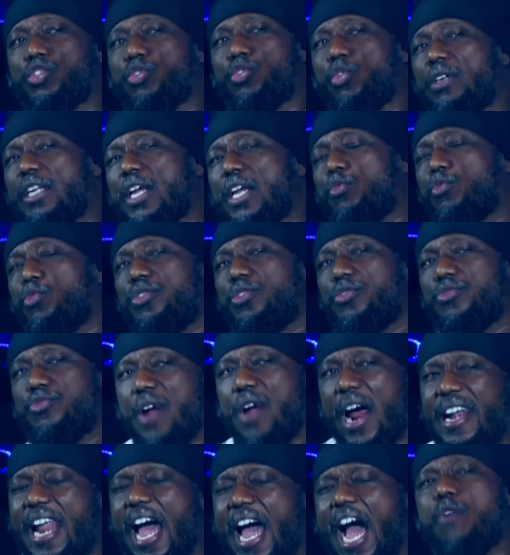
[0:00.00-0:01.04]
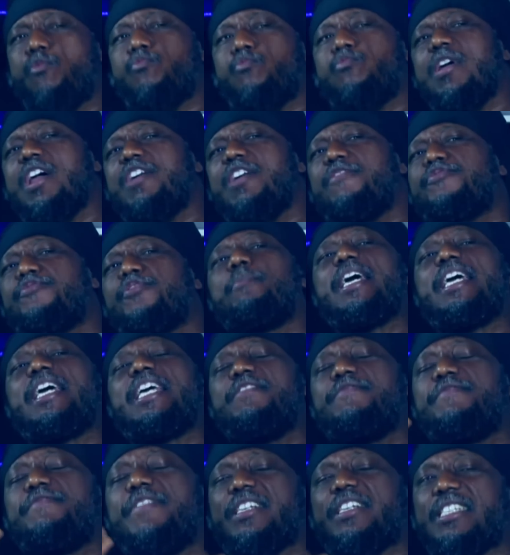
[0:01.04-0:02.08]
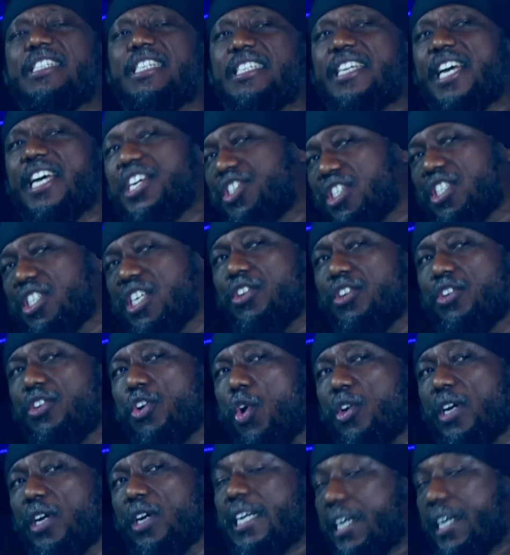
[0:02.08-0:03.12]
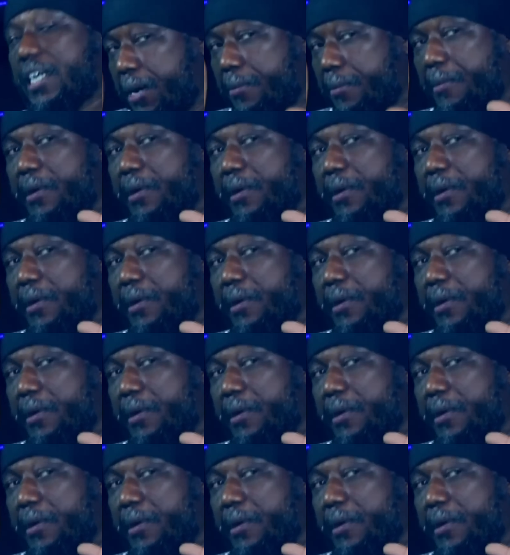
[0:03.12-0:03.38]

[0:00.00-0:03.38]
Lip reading: so they could run away from the investigations and all that.